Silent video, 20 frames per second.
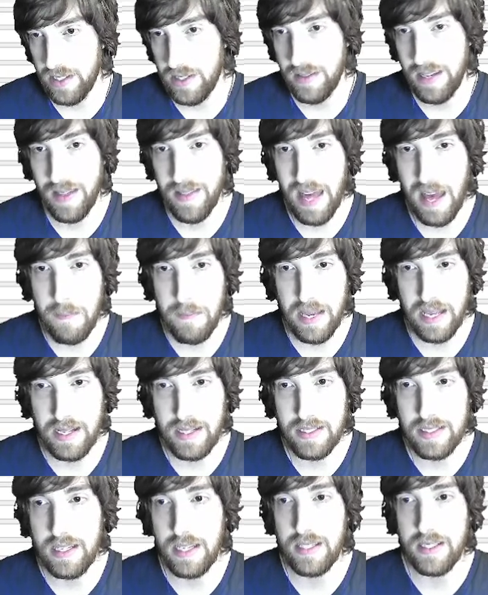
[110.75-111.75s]
Now that
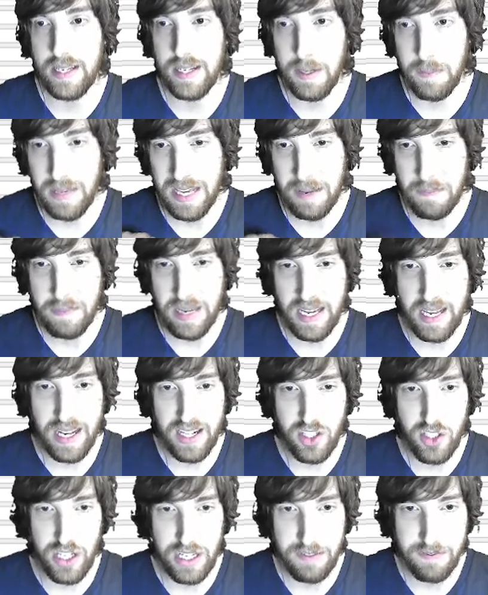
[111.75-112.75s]
means it's going to be a
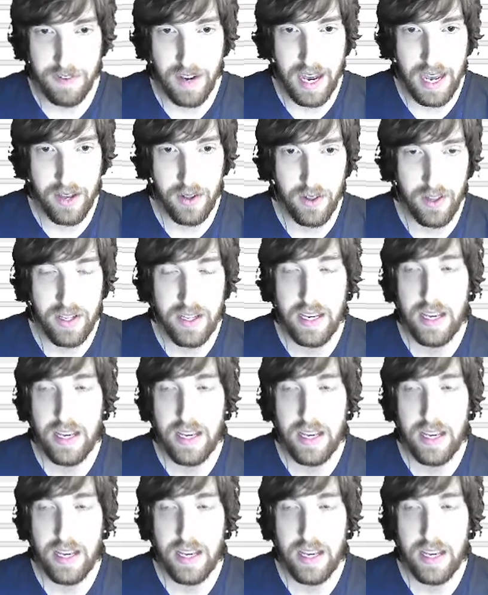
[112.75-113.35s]
PNG file,